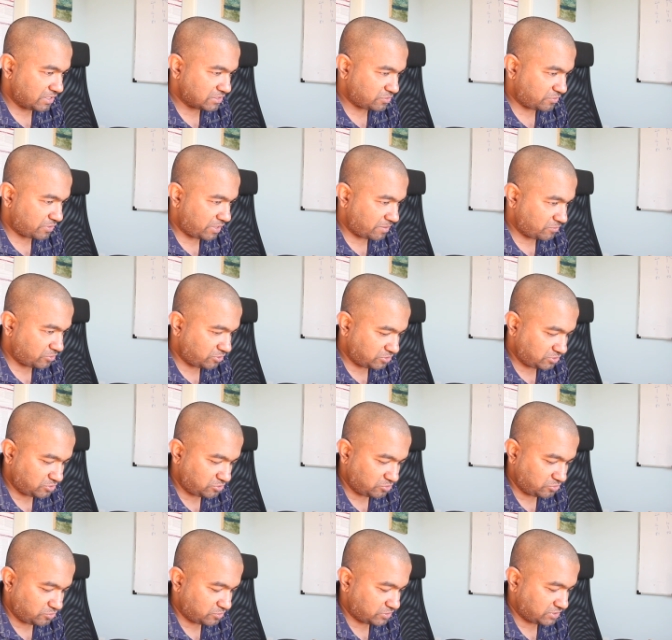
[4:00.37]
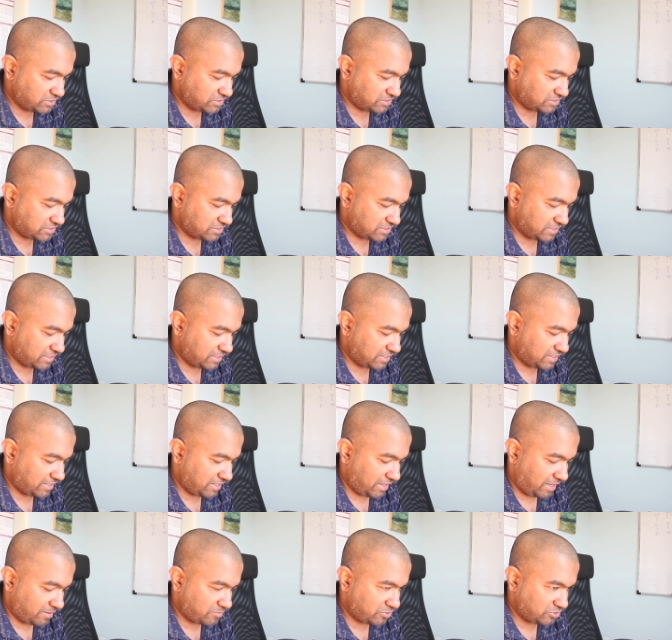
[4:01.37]
so what i'm going to do is
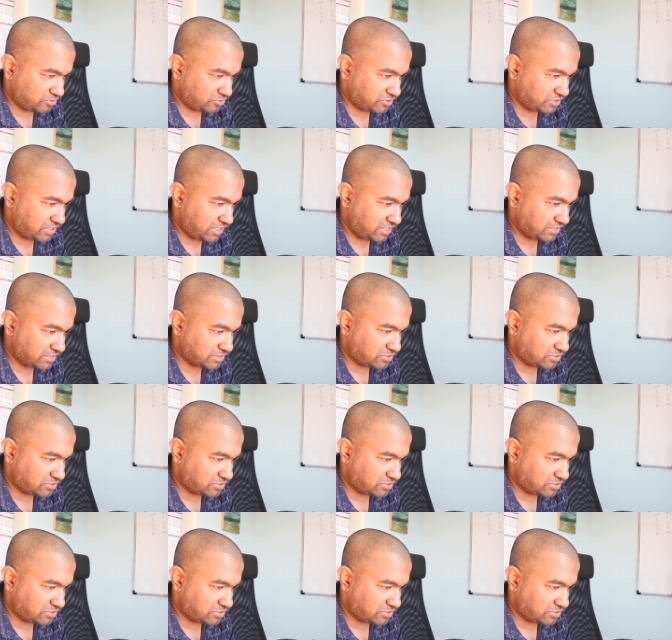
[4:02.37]
i'm going to change